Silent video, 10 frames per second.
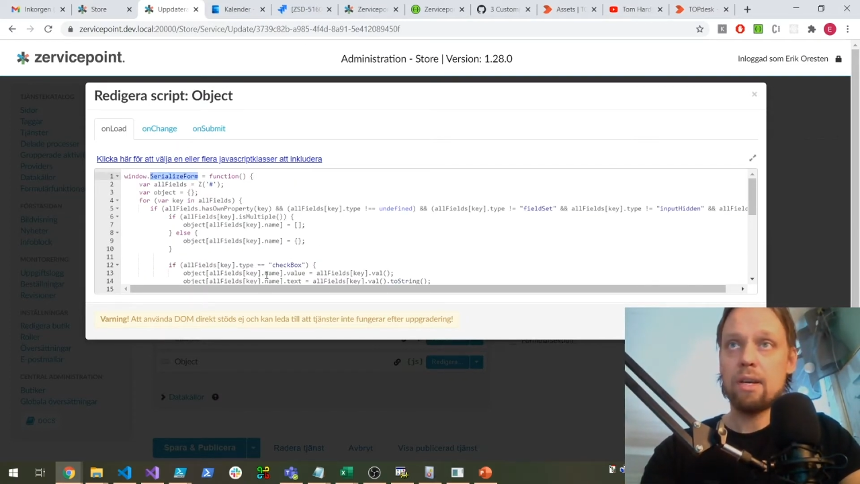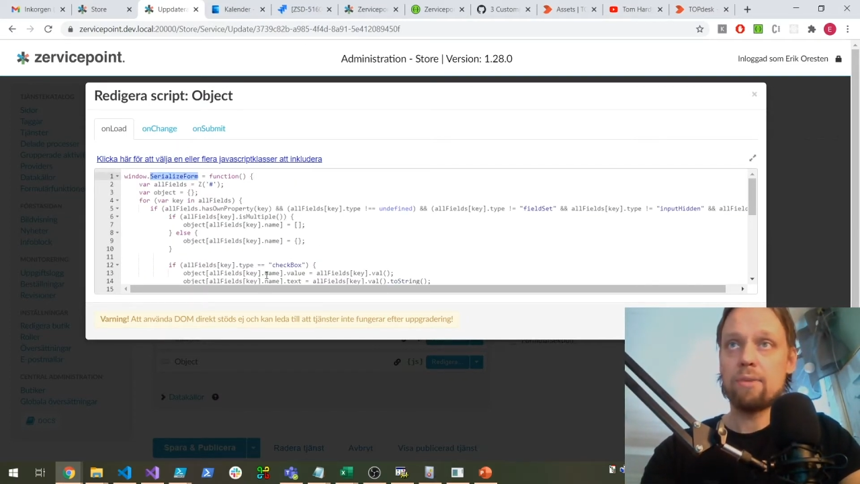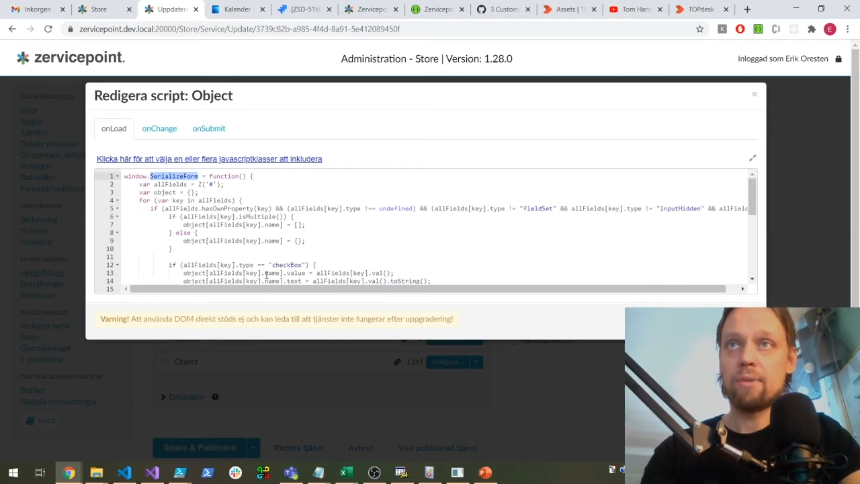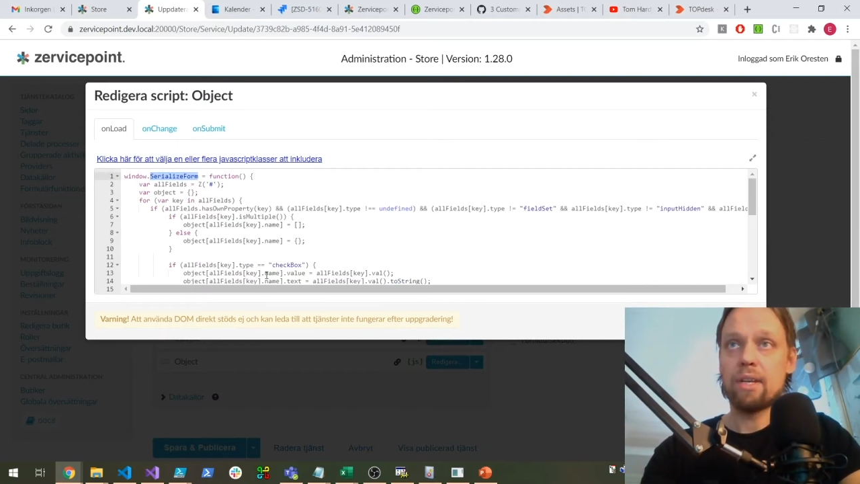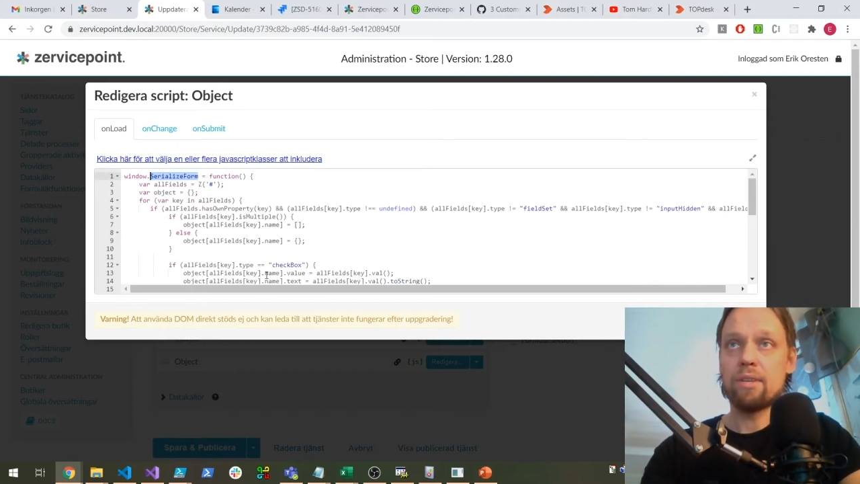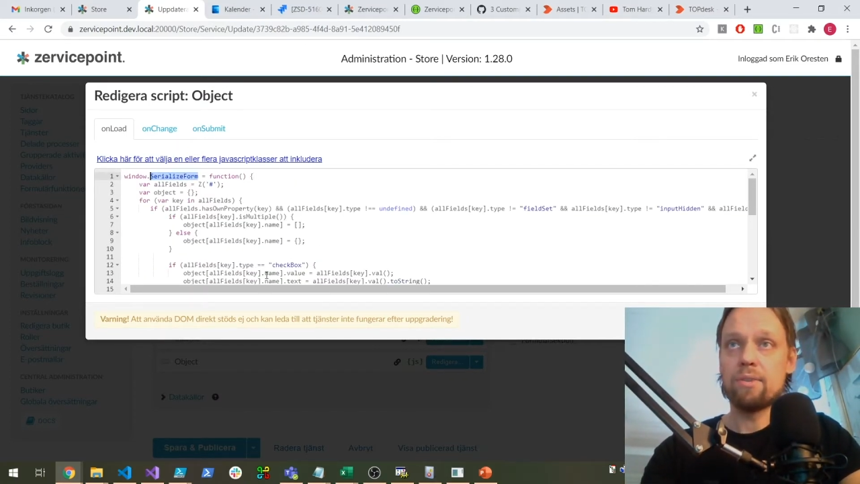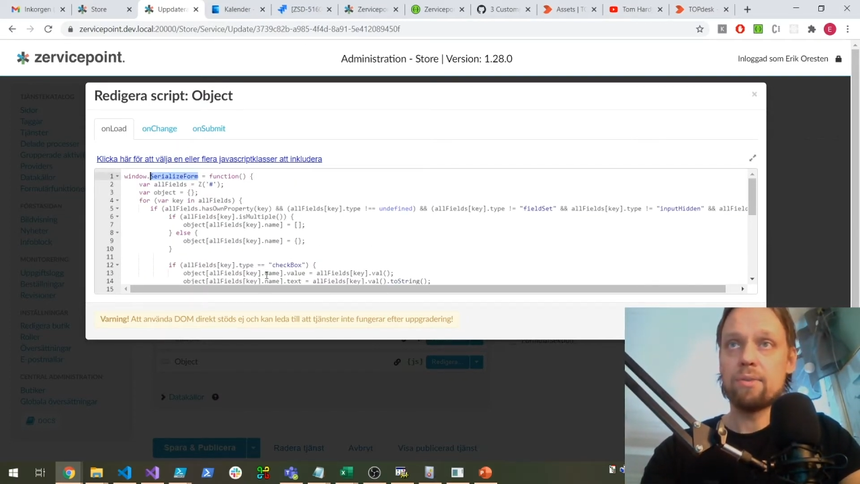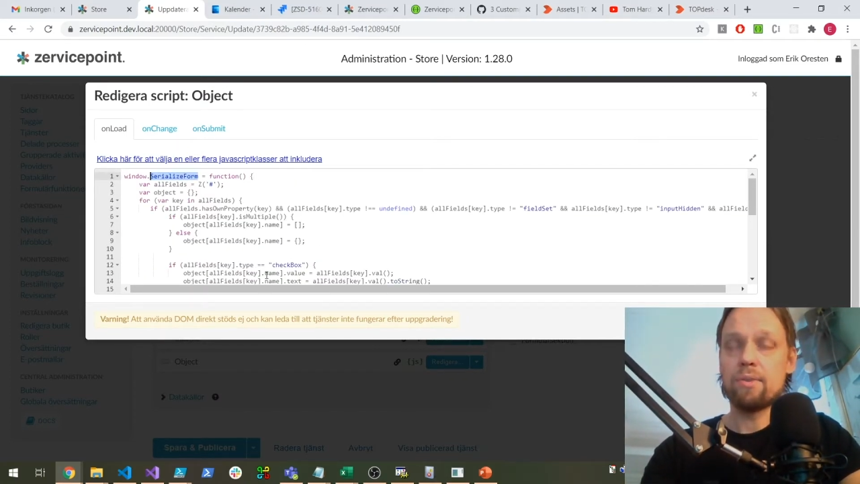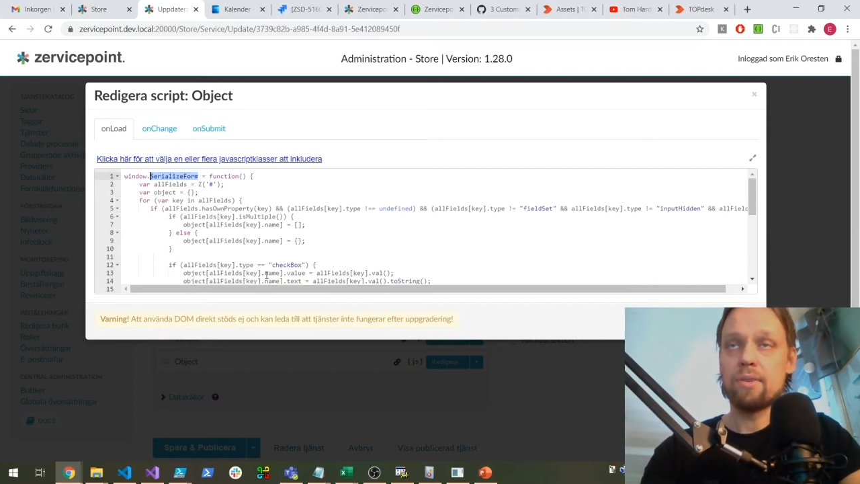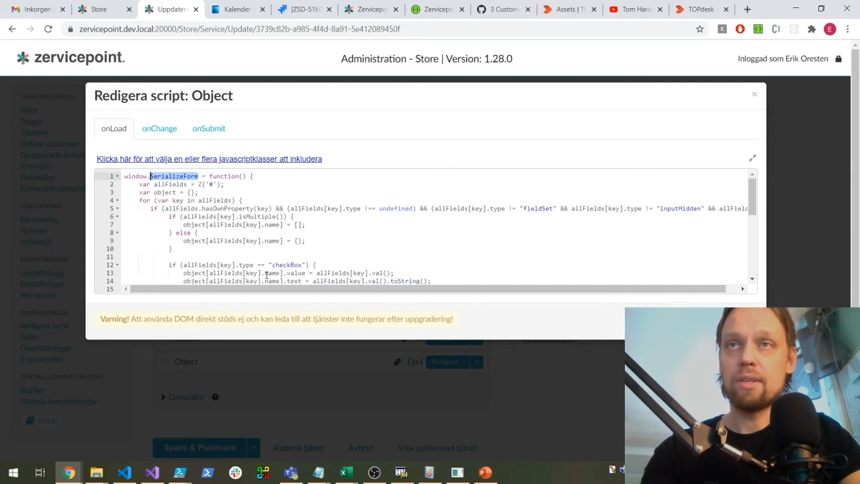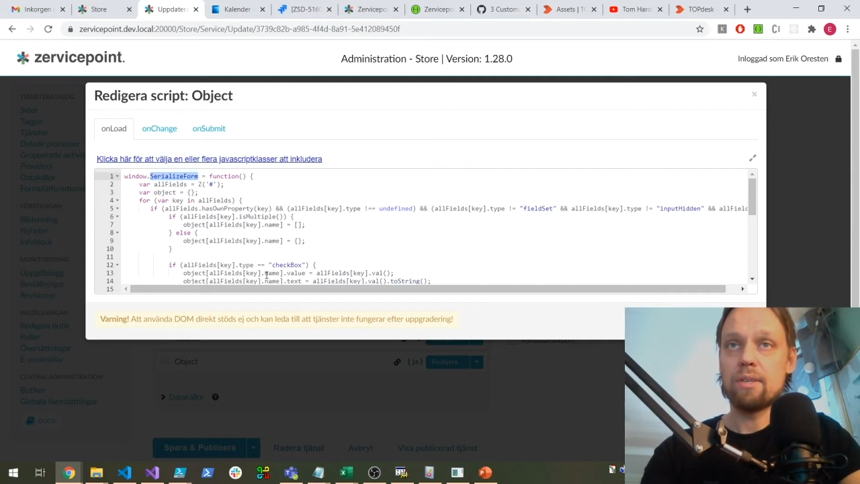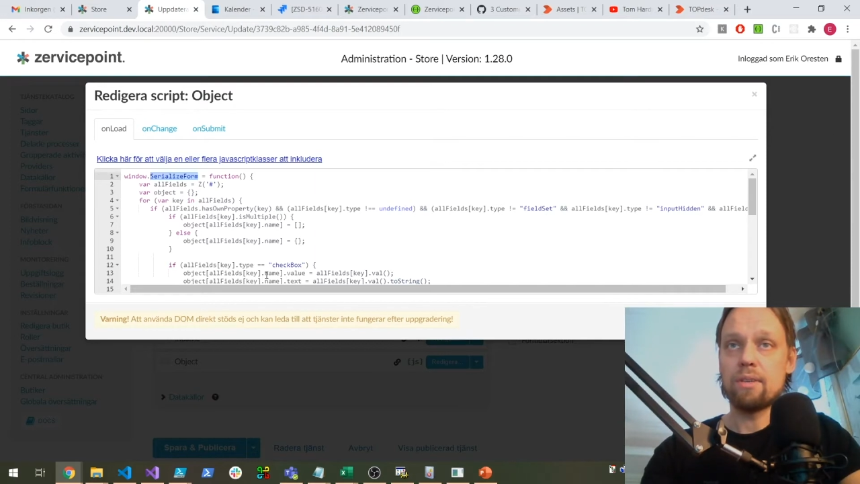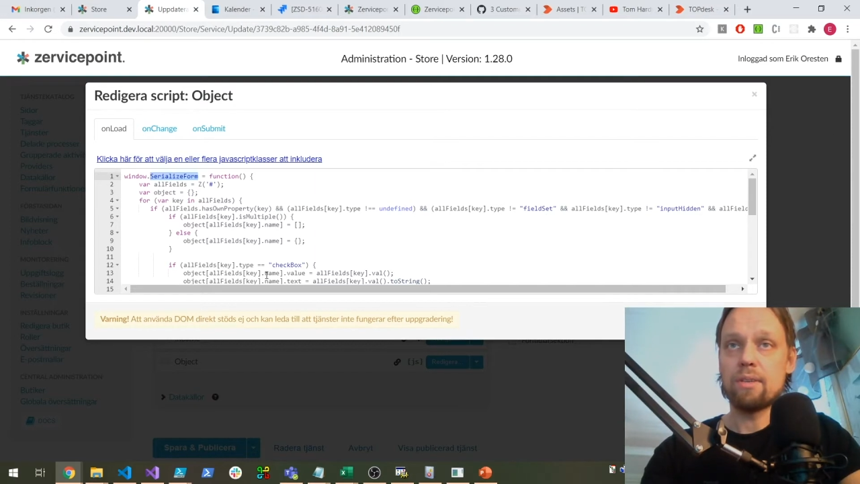and we can use it